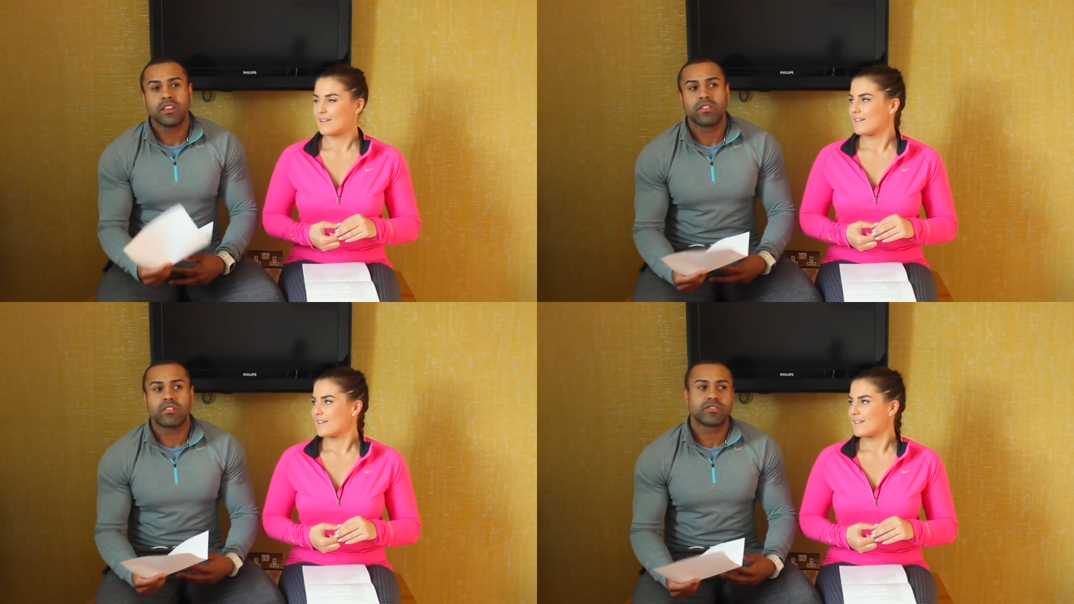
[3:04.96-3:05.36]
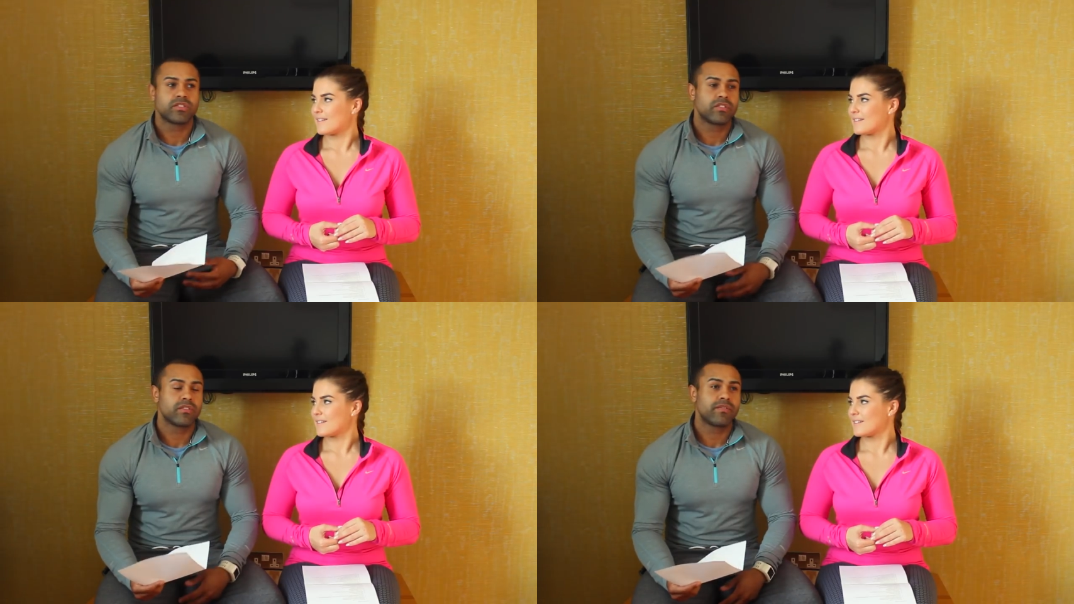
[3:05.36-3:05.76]
Speaker 1: your
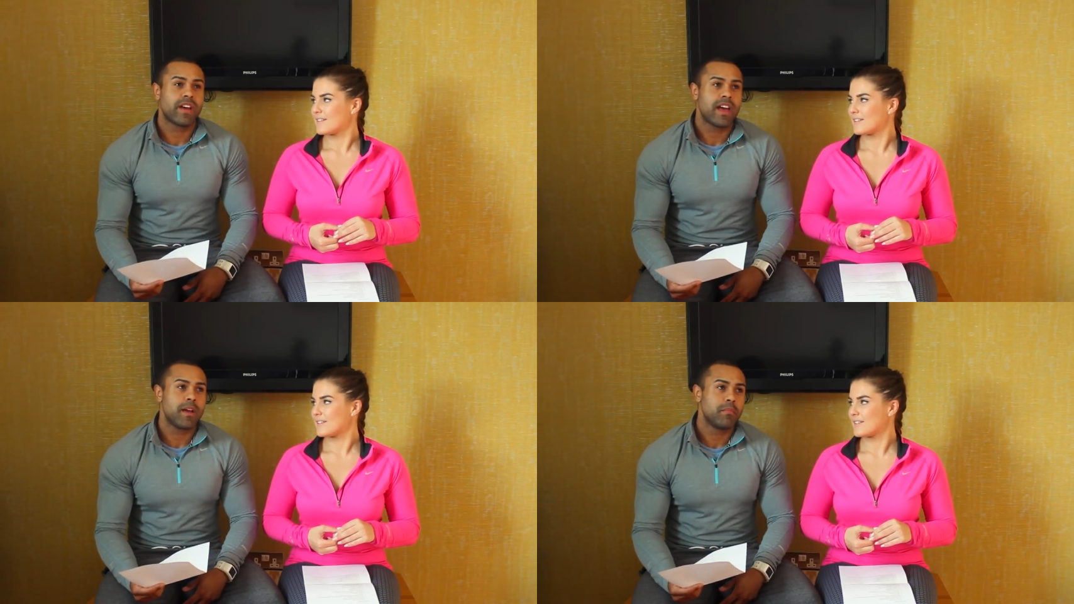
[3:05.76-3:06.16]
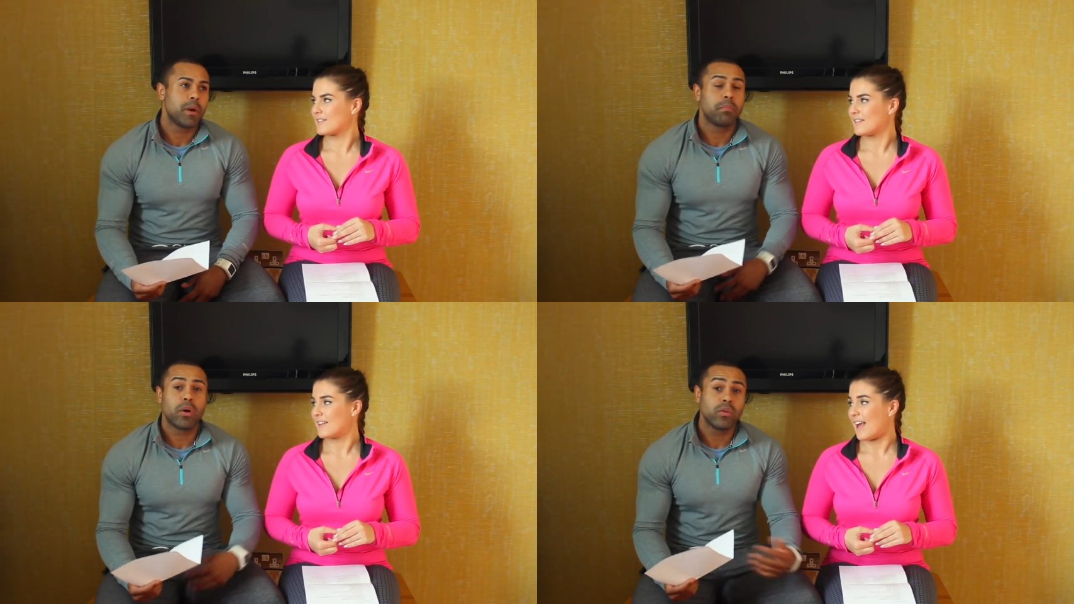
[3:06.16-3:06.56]
sort of
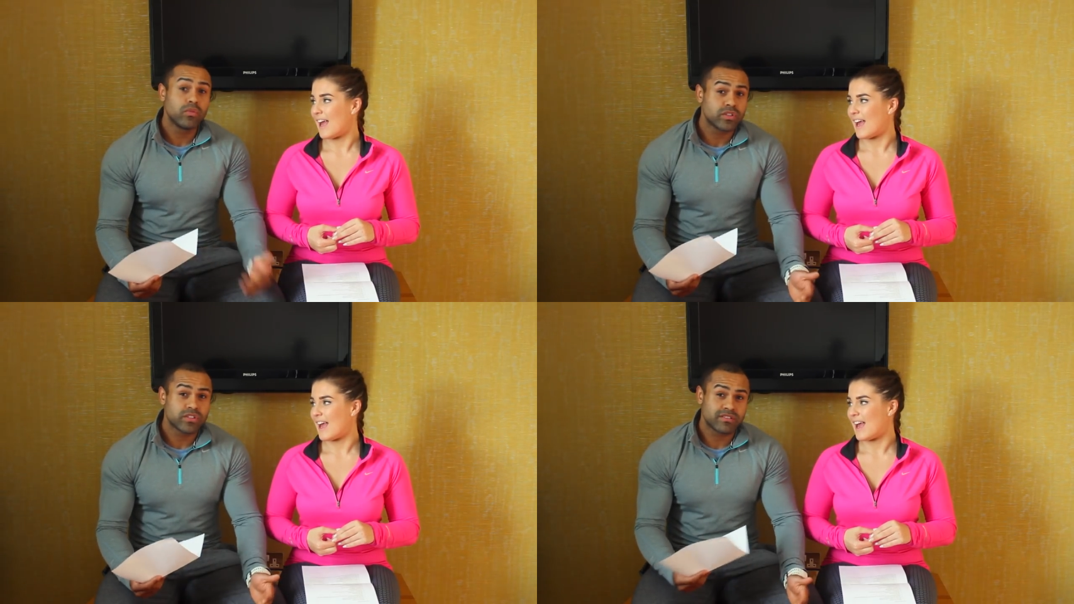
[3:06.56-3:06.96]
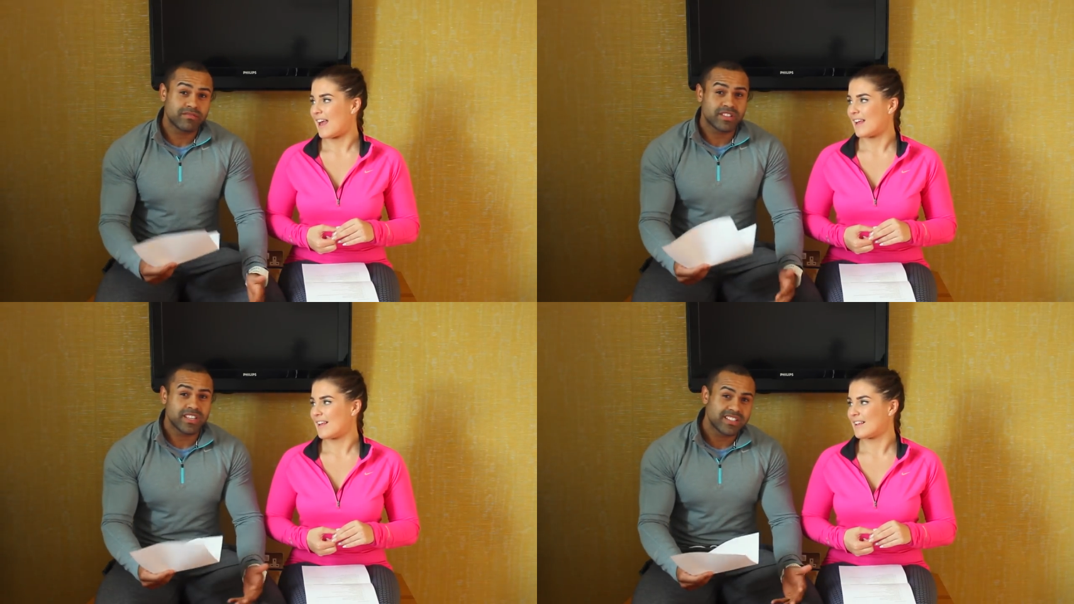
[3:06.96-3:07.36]

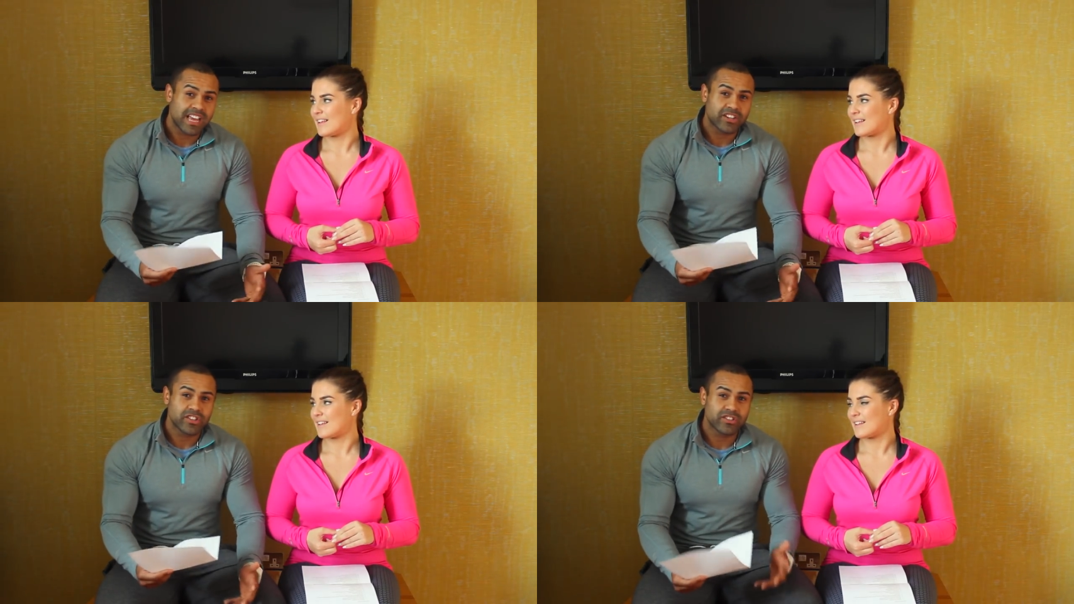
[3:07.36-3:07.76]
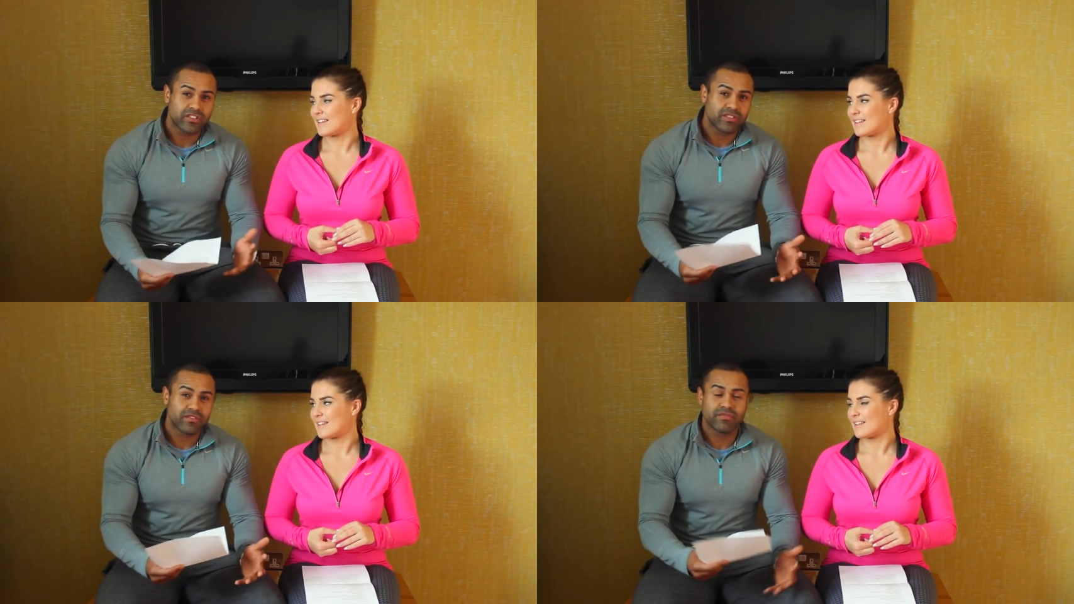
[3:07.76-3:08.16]
post C-section
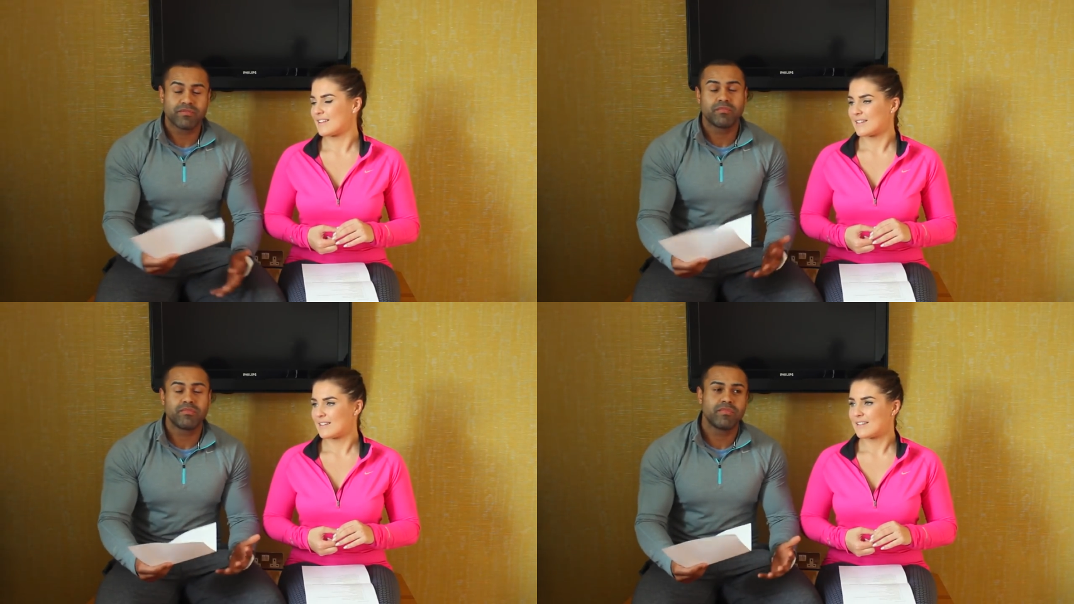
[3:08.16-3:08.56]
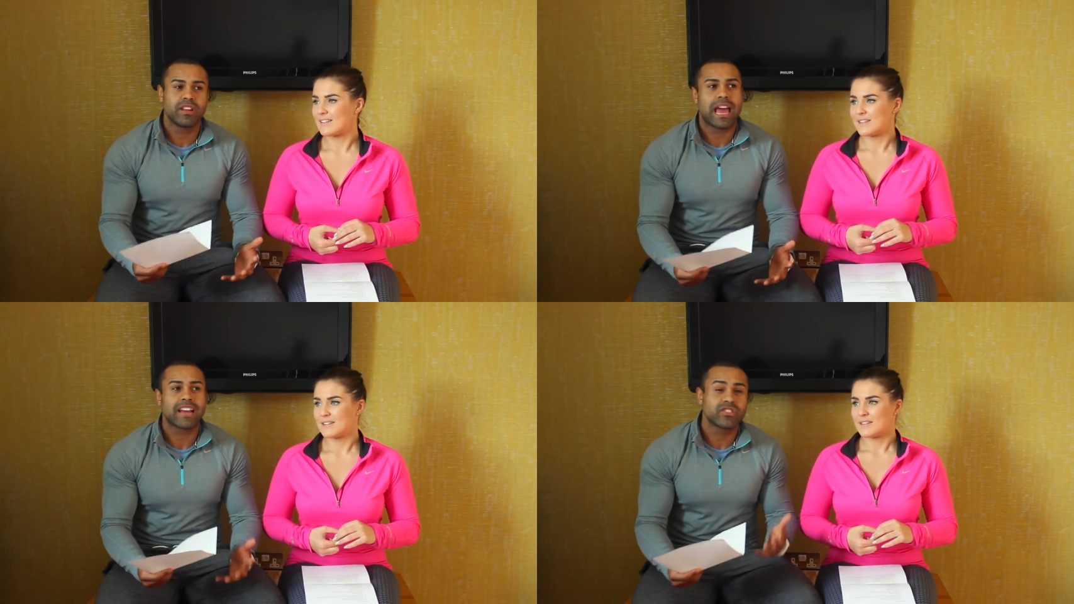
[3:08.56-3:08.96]
sort of
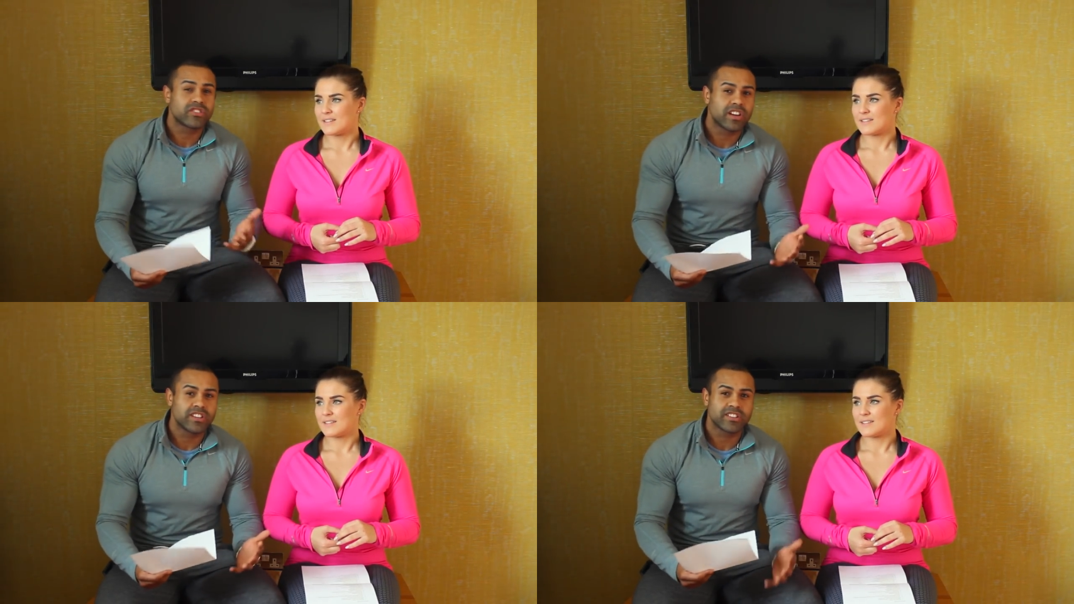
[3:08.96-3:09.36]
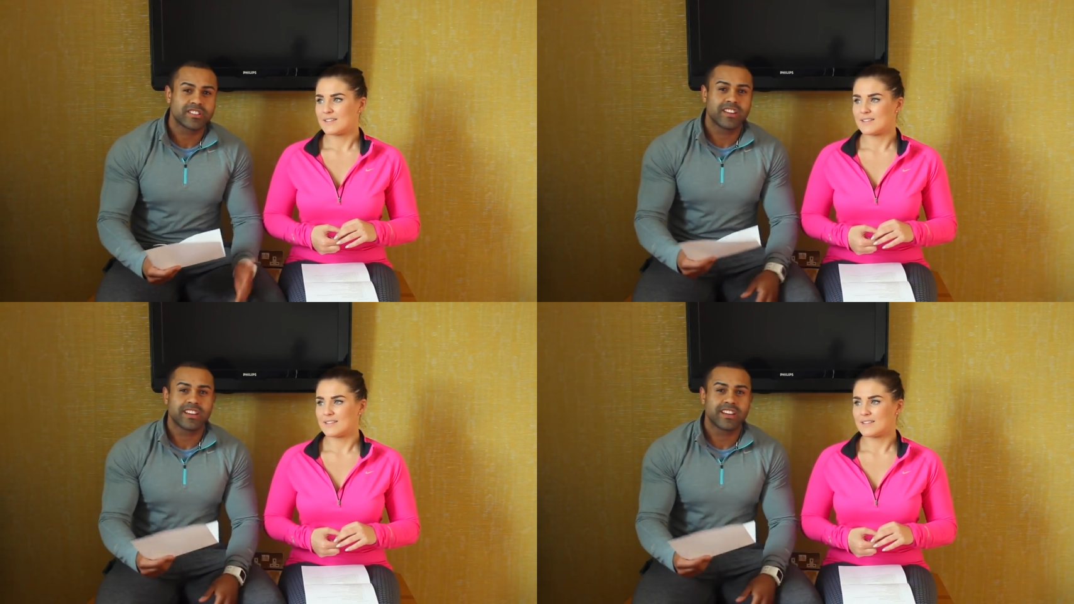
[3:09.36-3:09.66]
exercises,